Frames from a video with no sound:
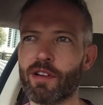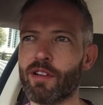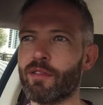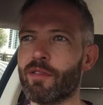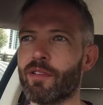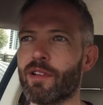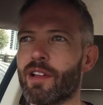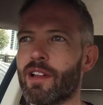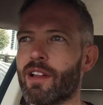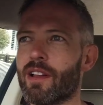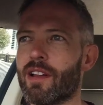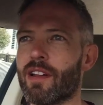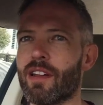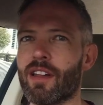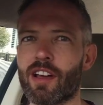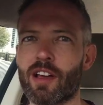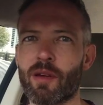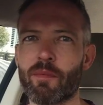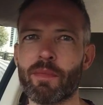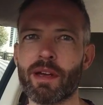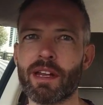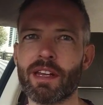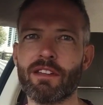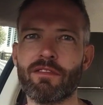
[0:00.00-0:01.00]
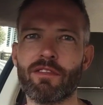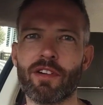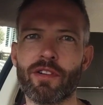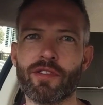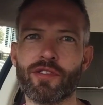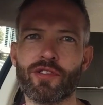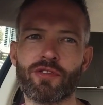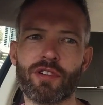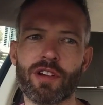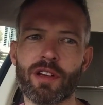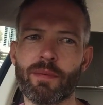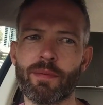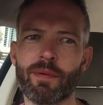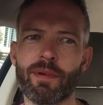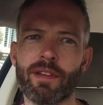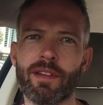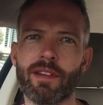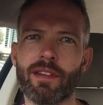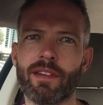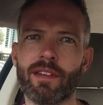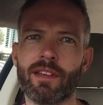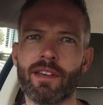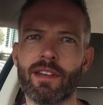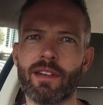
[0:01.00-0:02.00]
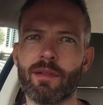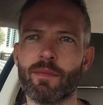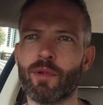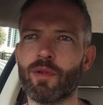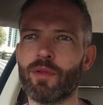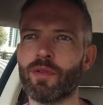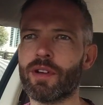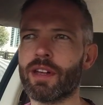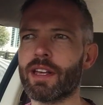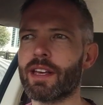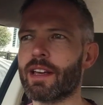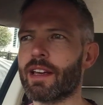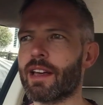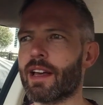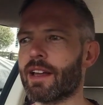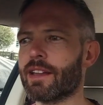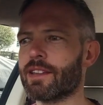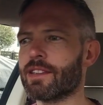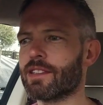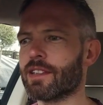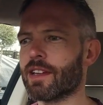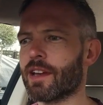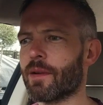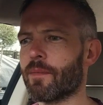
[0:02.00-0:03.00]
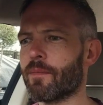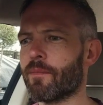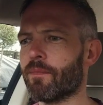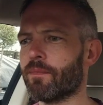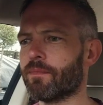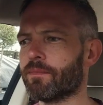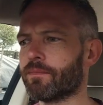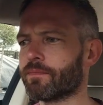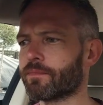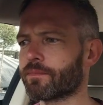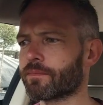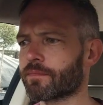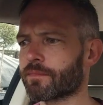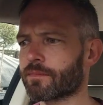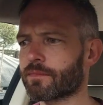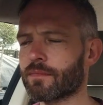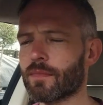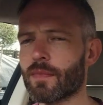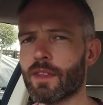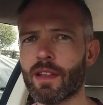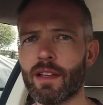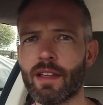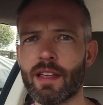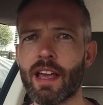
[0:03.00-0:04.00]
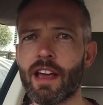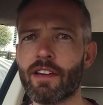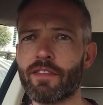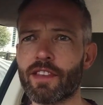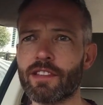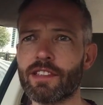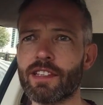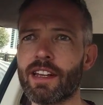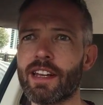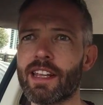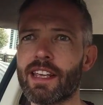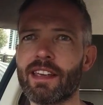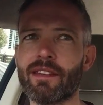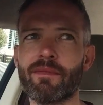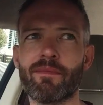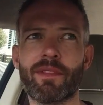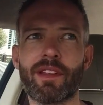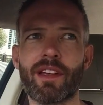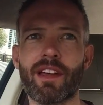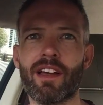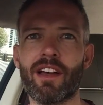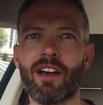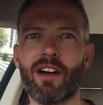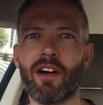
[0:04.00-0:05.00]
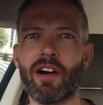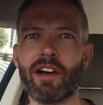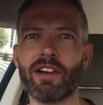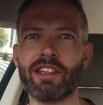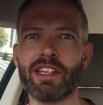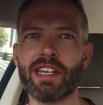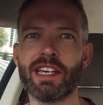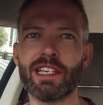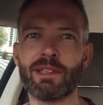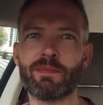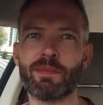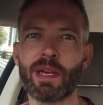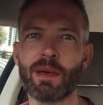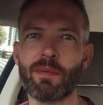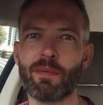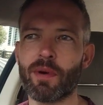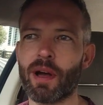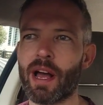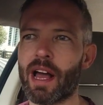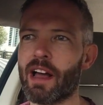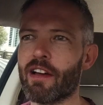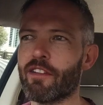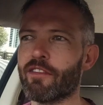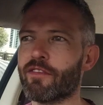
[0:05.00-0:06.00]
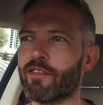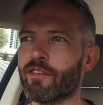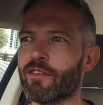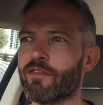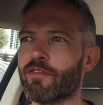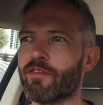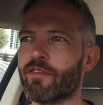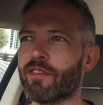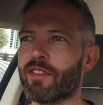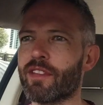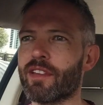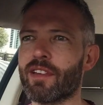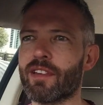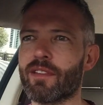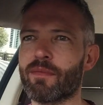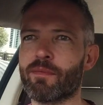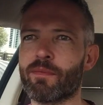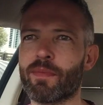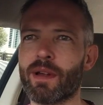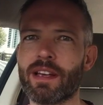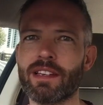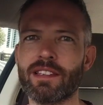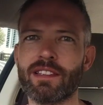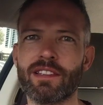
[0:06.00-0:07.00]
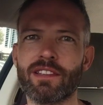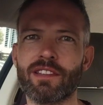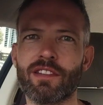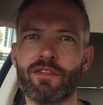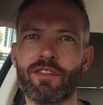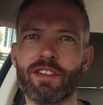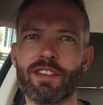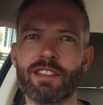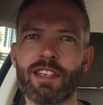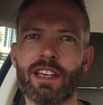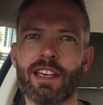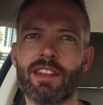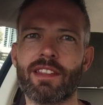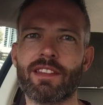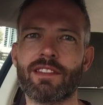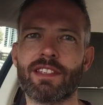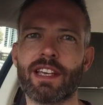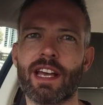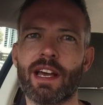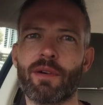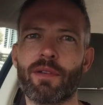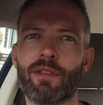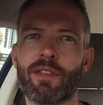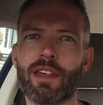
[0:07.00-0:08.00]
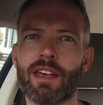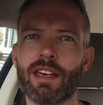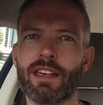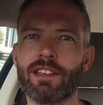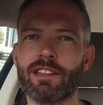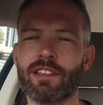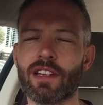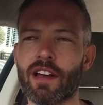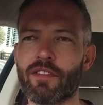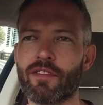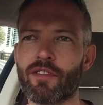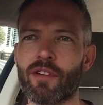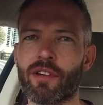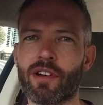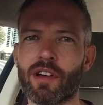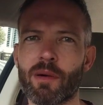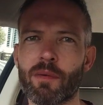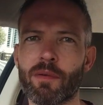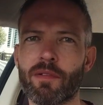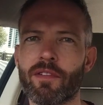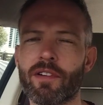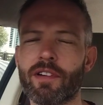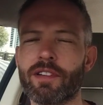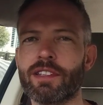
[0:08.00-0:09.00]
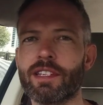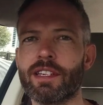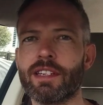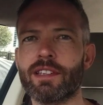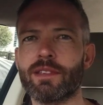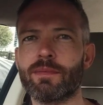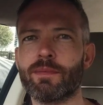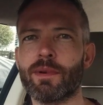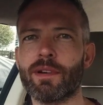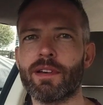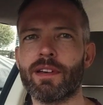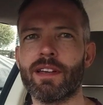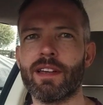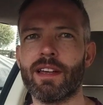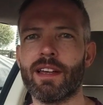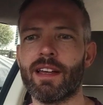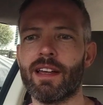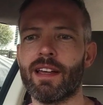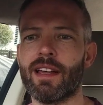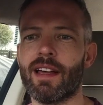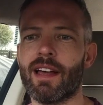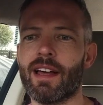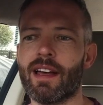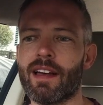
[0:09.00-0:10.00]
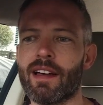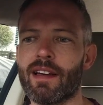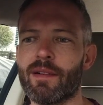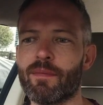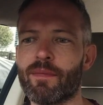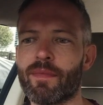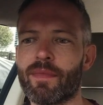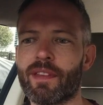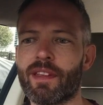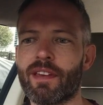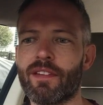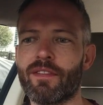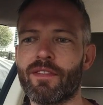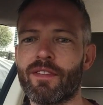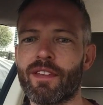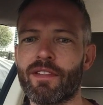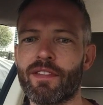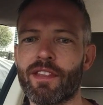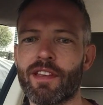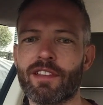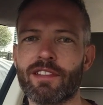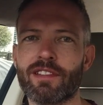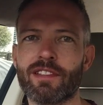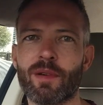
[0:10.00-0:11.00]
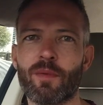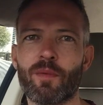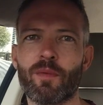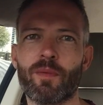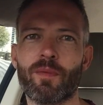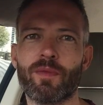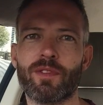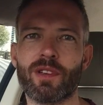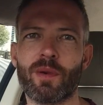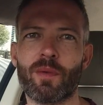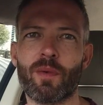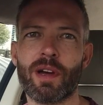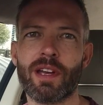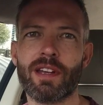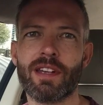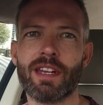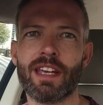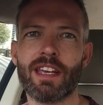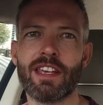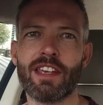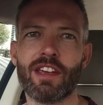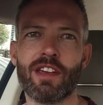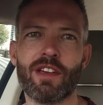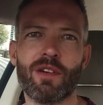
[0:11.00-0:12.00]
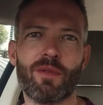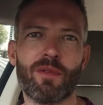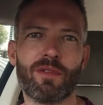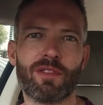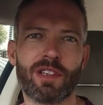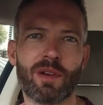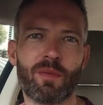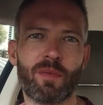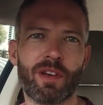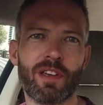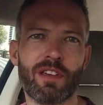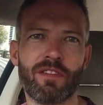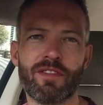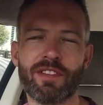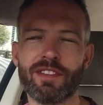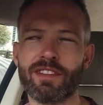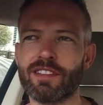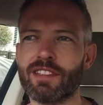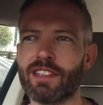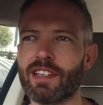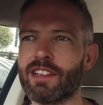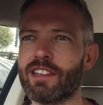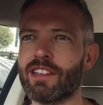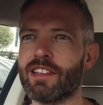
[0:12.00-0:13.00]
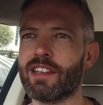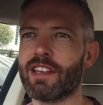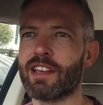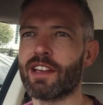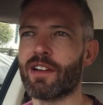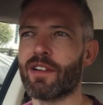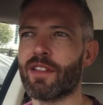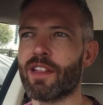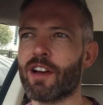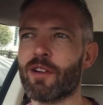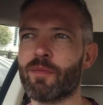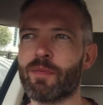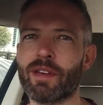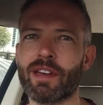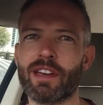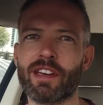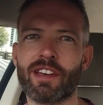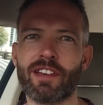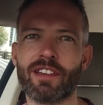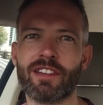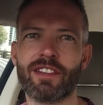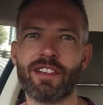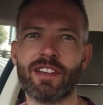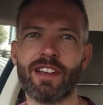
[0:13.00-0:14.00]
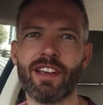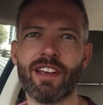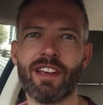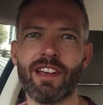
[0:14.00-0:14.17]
of like a mini road trip in the morning. And yeah, if there's any ideas people have of places to visit in the southeast, I've got a couple of ideas, but if there's somewhere near you or somewhere you visited you think, oh, that'll be a good